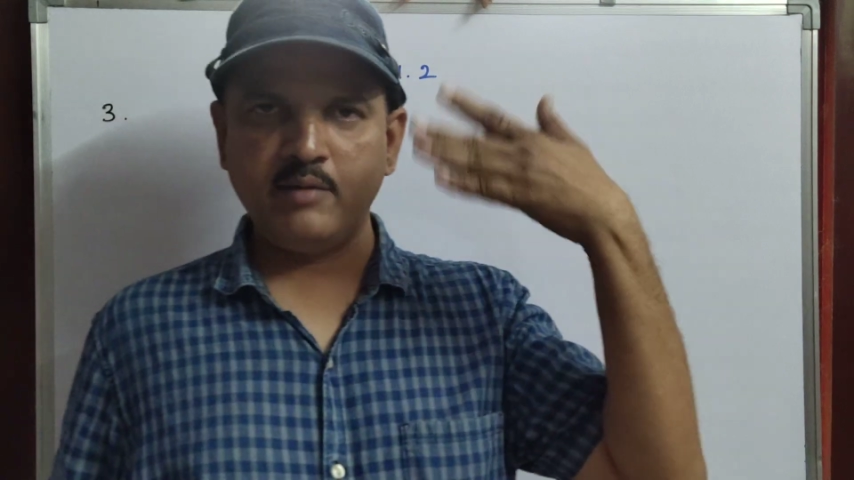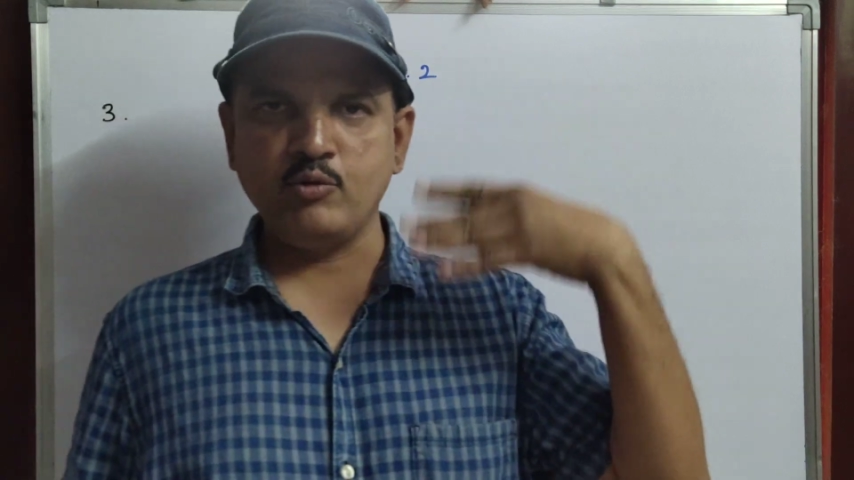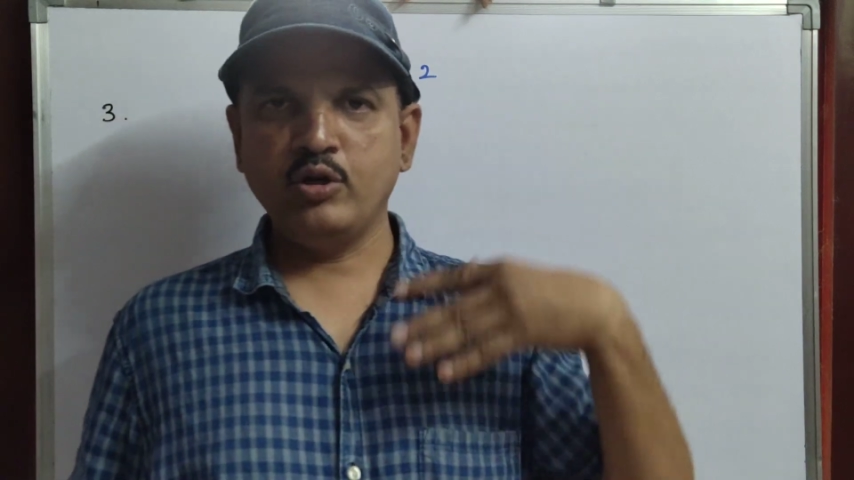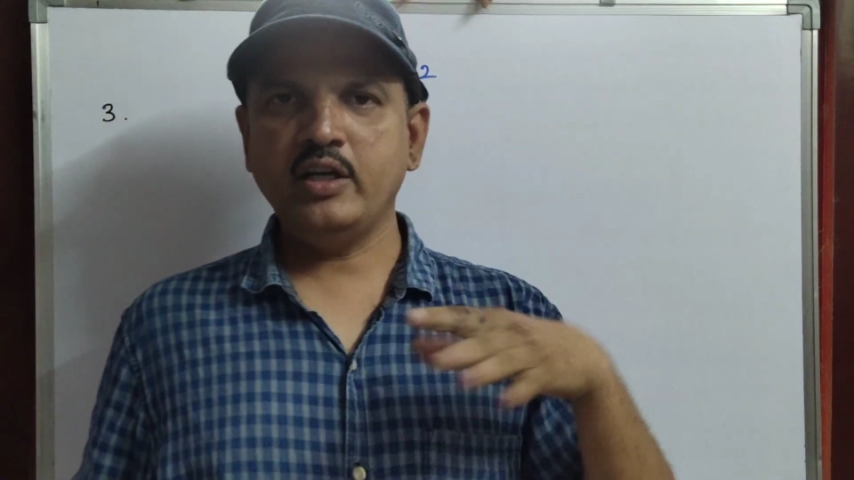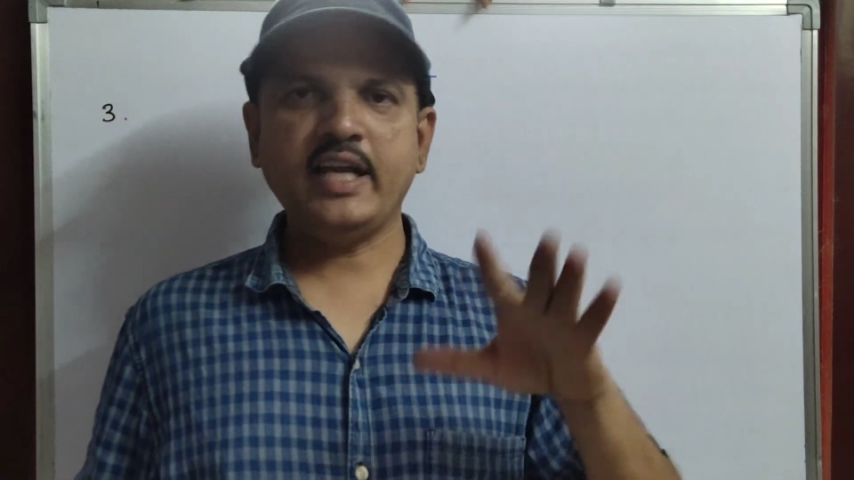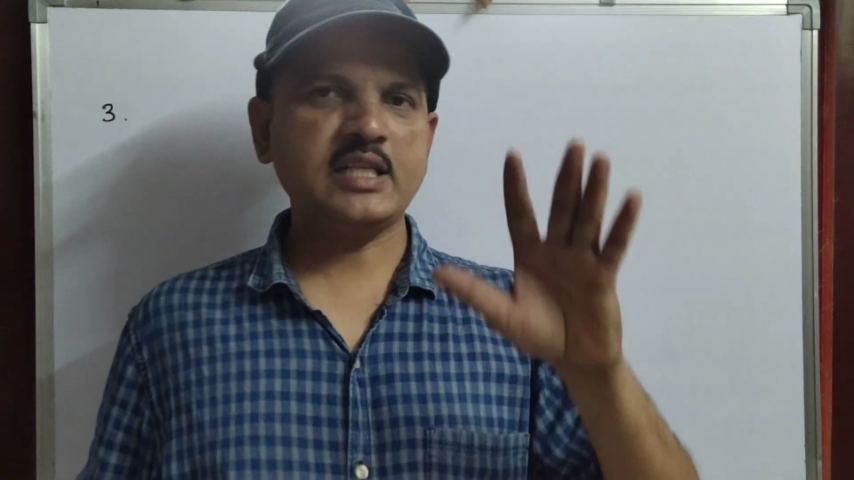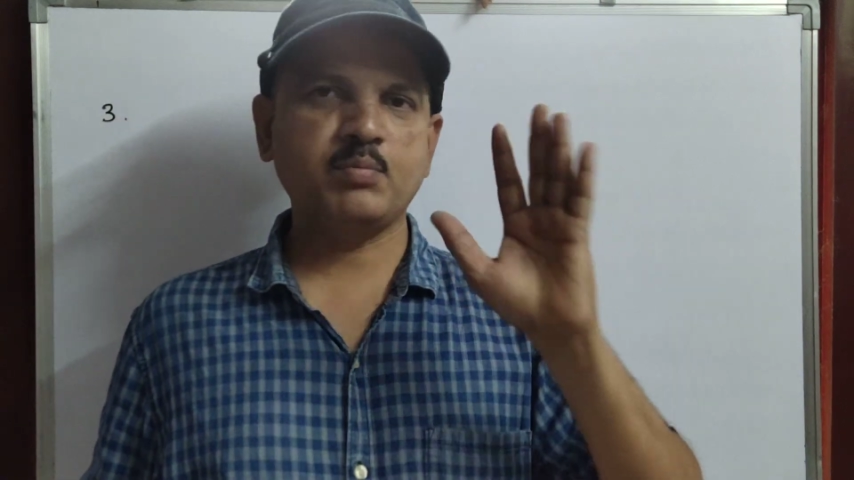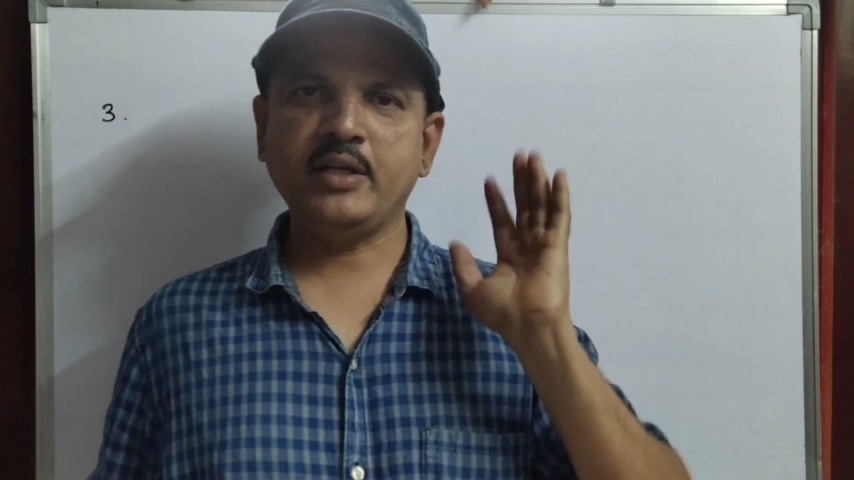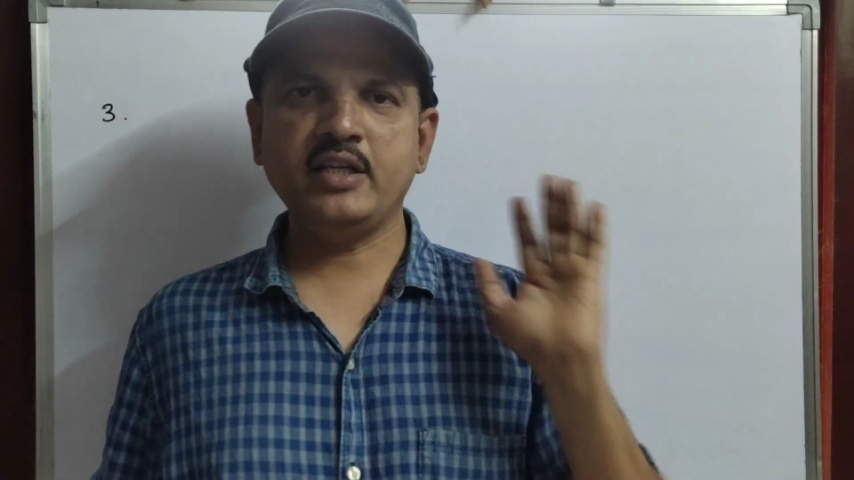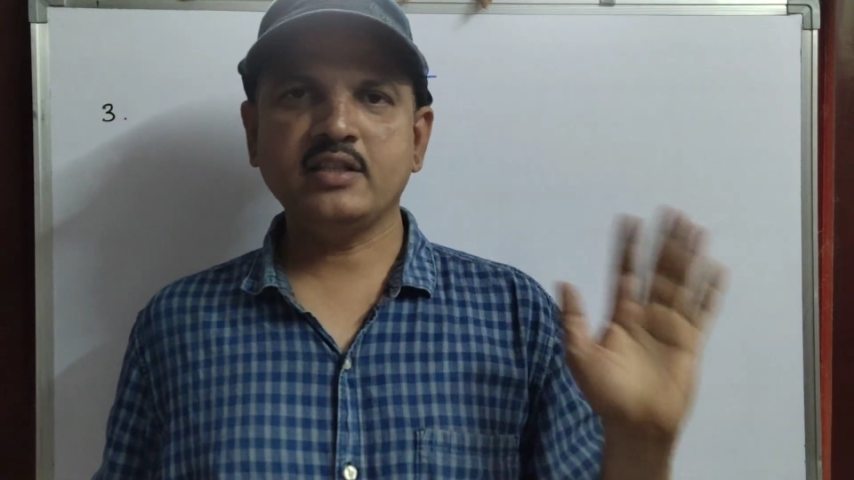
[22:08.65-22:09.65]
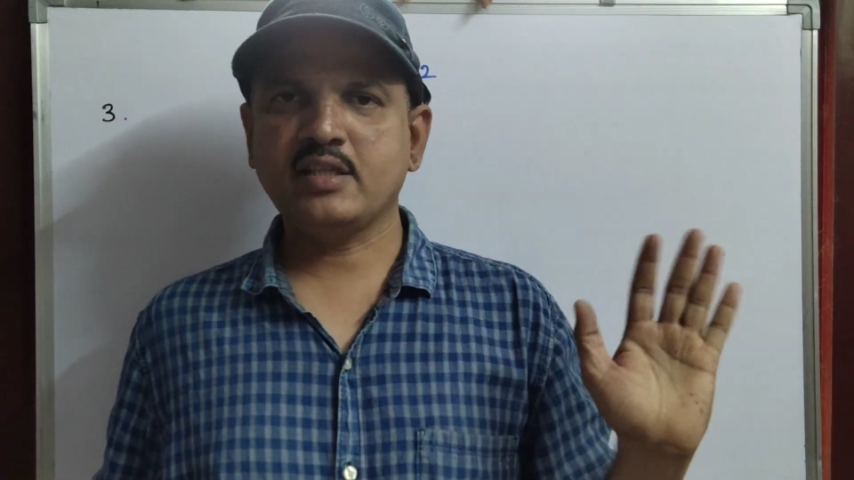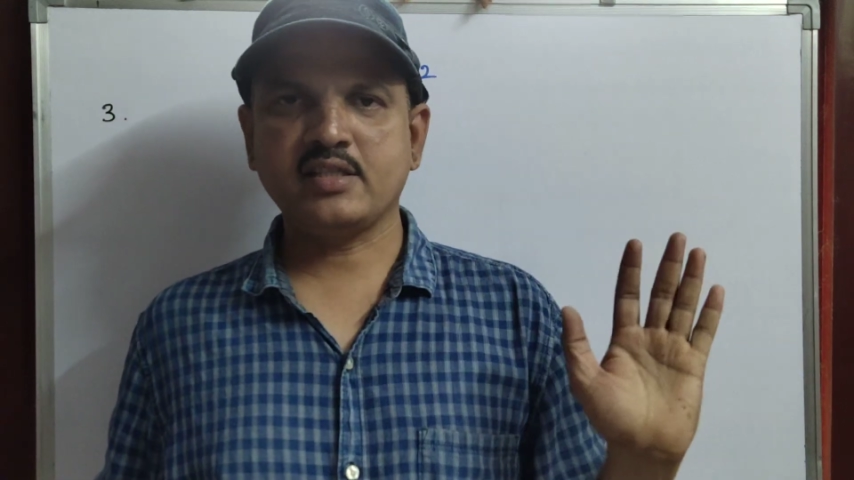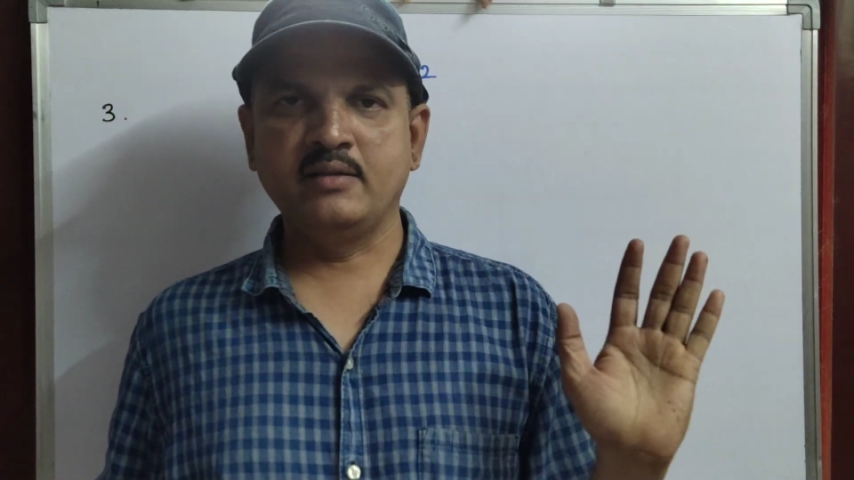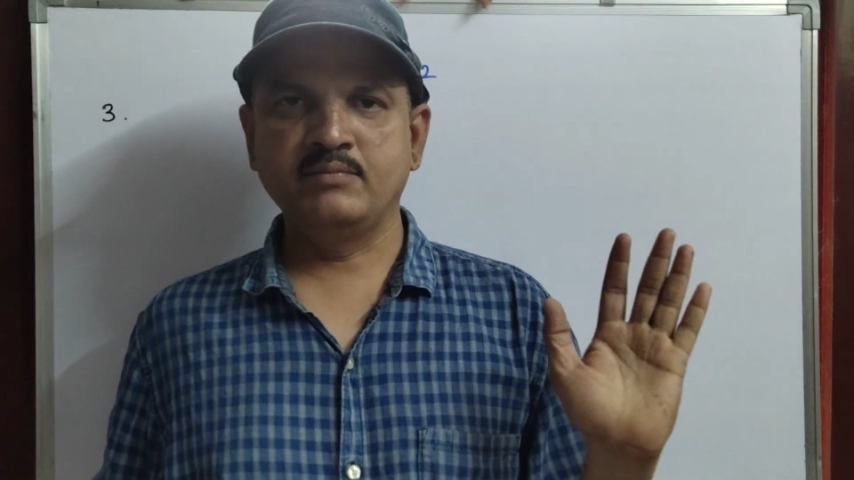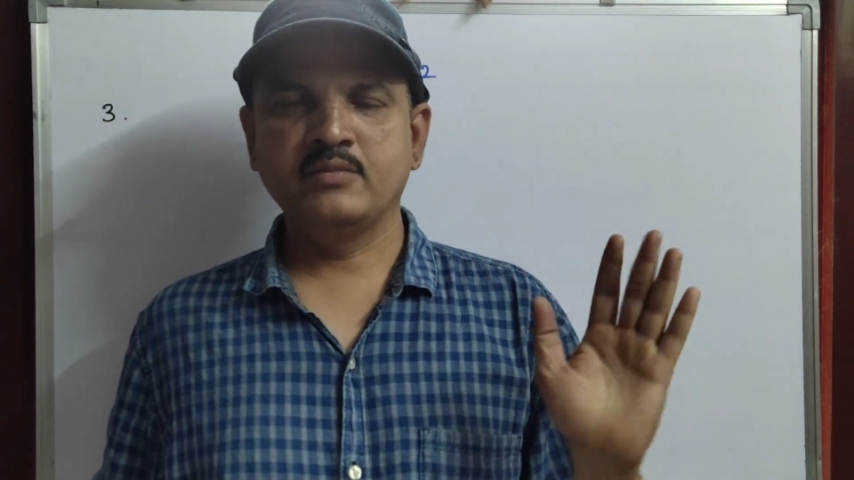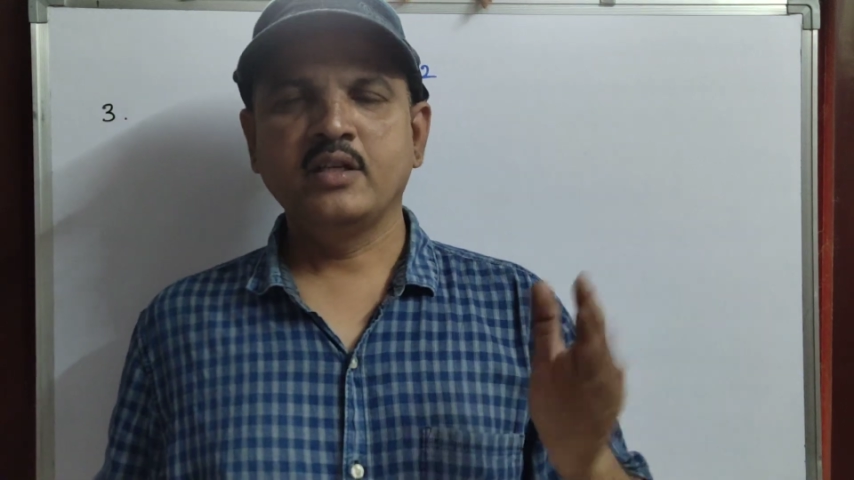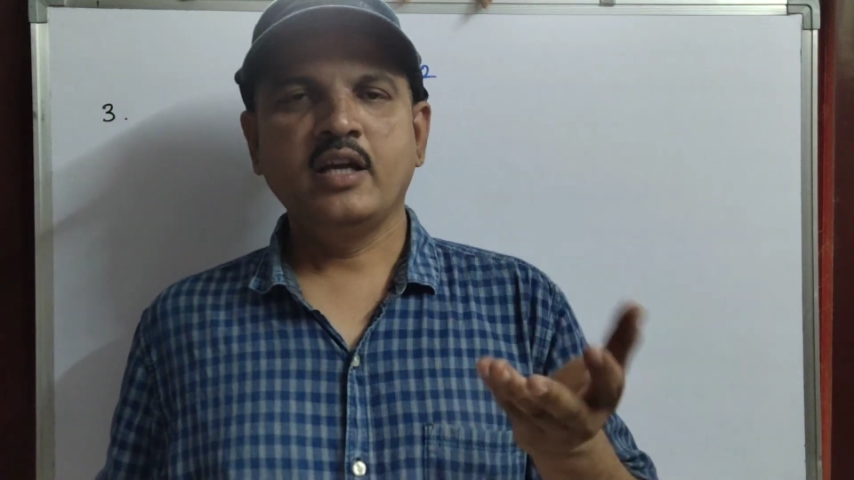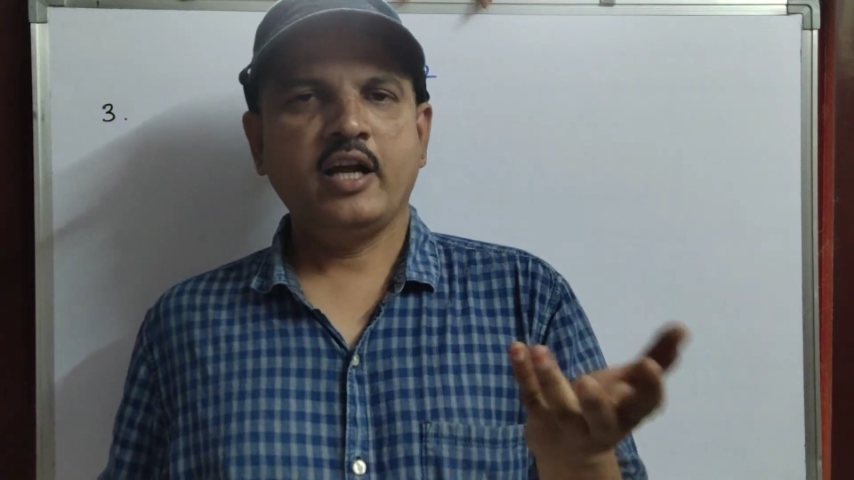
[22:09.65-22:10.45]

am only explaining the sum,